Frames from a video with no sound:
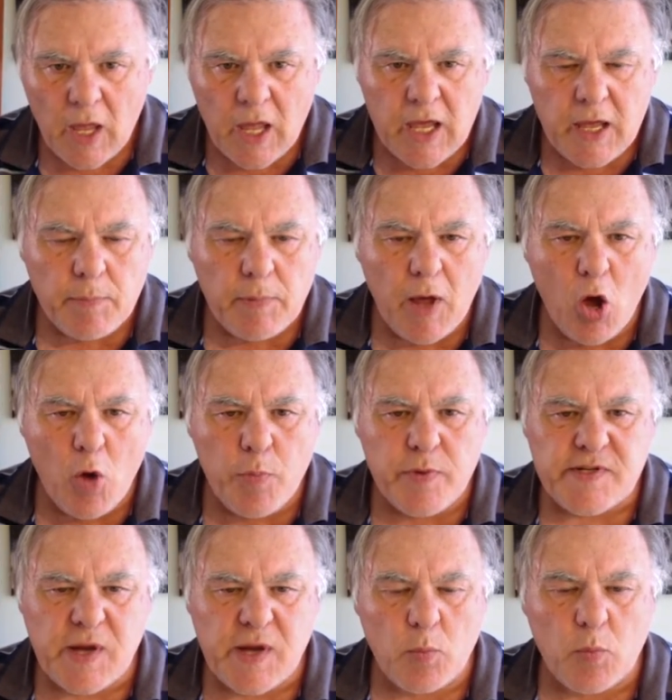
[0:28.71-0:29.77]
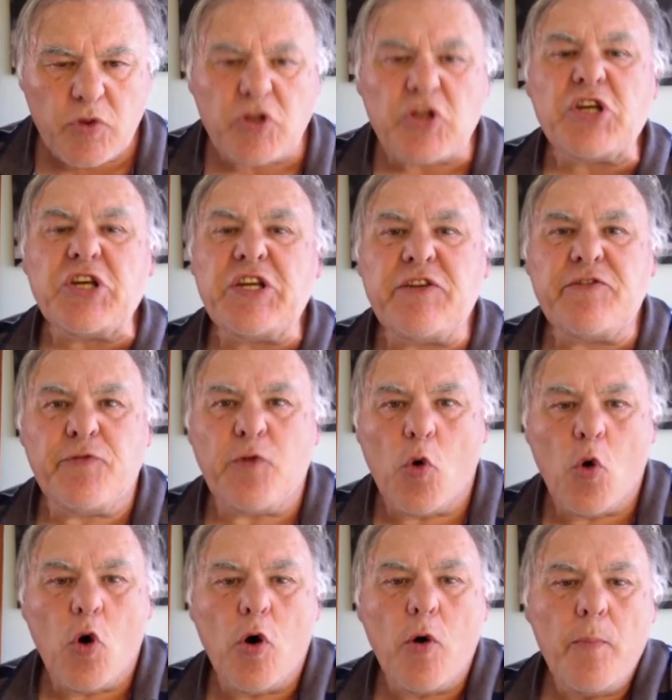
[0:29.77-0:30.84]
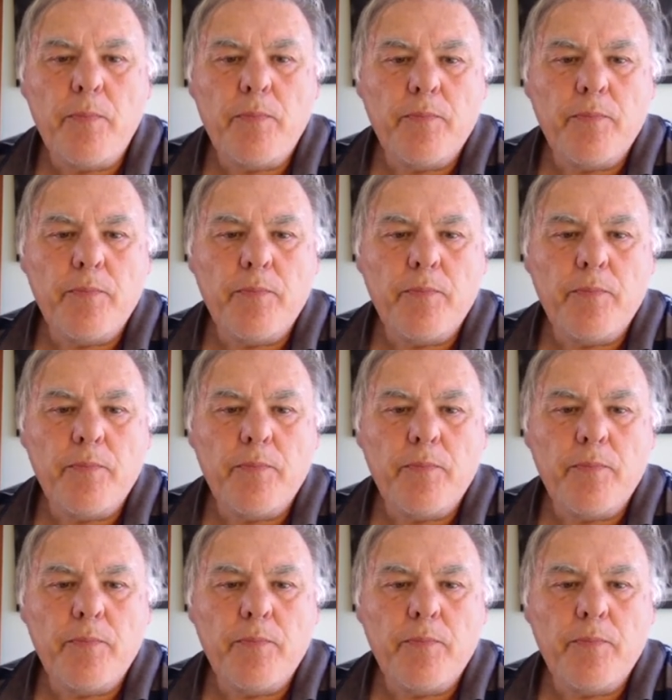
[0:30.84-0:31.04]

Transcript: He opens up with e4.